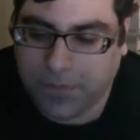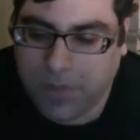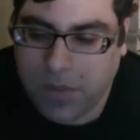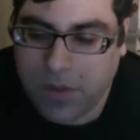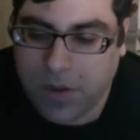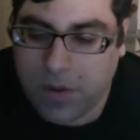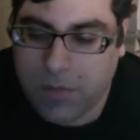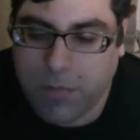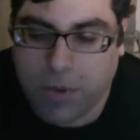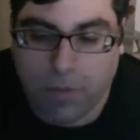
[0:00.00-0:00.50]

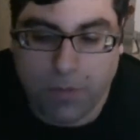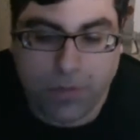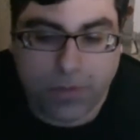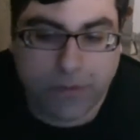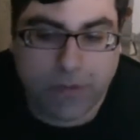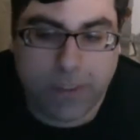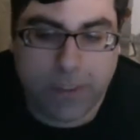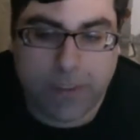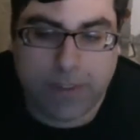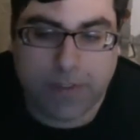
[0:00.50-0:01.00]
But we'll
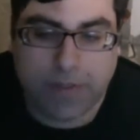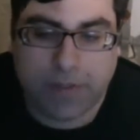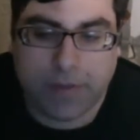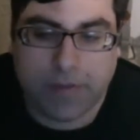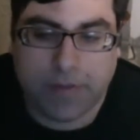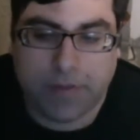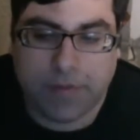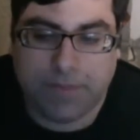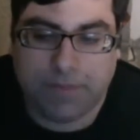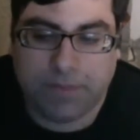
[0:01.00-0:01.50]
see.
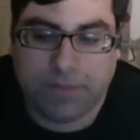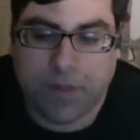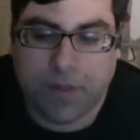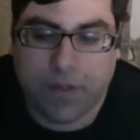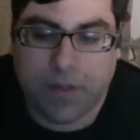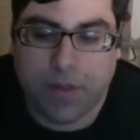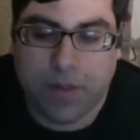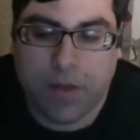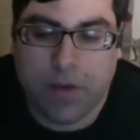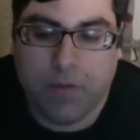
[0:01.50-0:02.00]

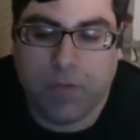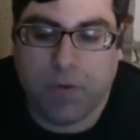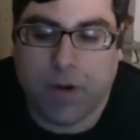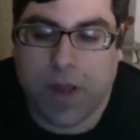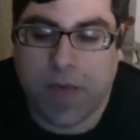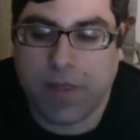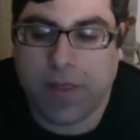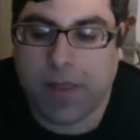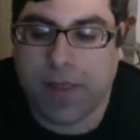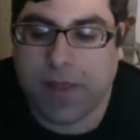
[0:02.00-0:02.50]
What I
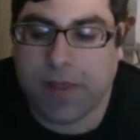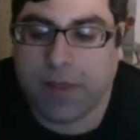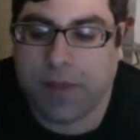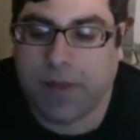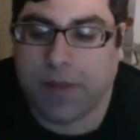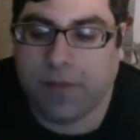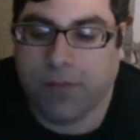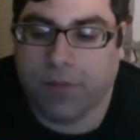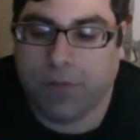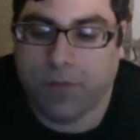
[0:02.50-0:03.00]
think is
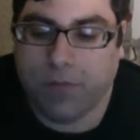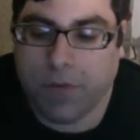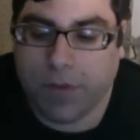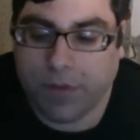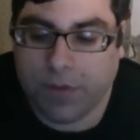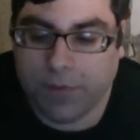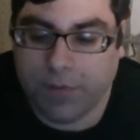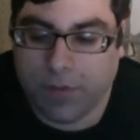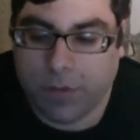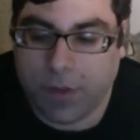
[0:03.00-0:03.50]
different
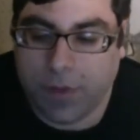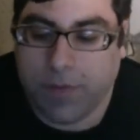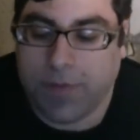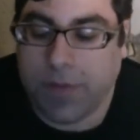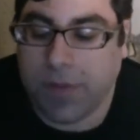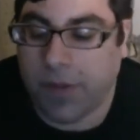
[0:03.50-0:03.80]
with some of the